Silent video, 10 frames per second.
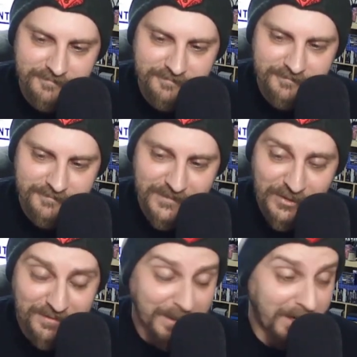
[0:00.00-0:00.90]

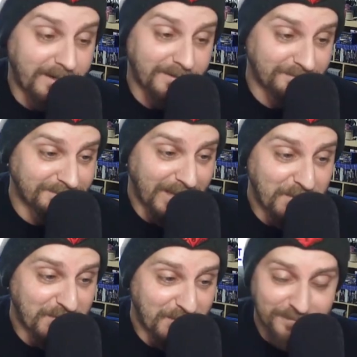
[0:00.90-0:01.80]
Yeah, that'd
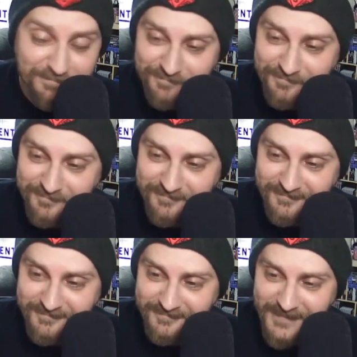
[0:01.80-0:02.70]
be fun. I
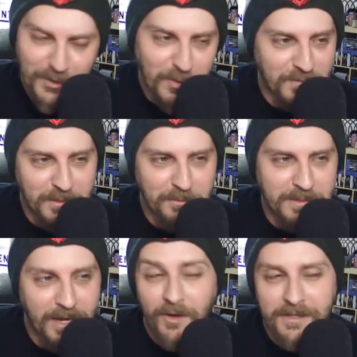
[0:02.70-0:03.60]
don't know if they would
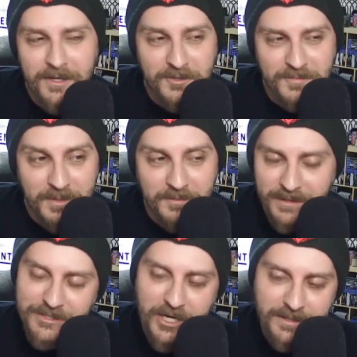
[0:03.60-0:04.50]
be on here, but we
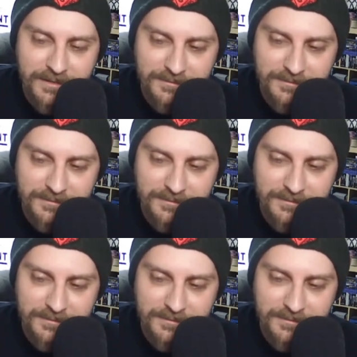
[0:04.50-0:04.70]
can check.